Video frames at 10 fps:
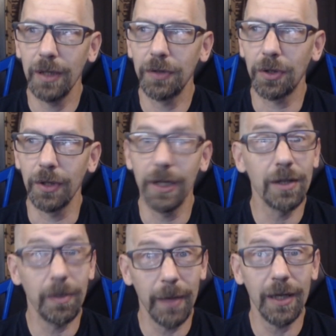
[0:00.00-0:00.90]
if you're
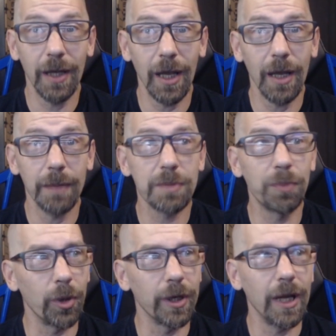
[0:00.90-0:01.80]
into making games,
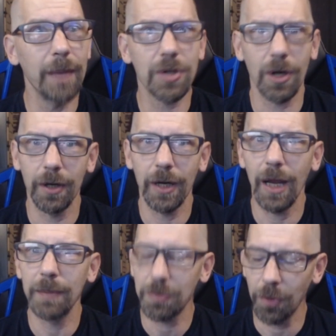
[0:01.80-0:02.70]
board games, card
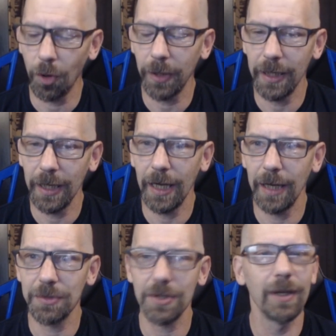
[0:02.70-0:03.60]
games, role-playing
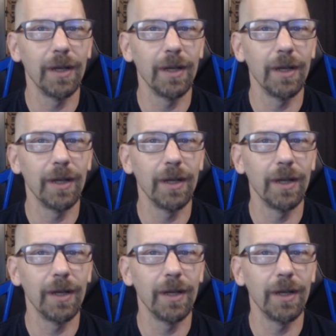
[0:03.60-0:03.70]
games,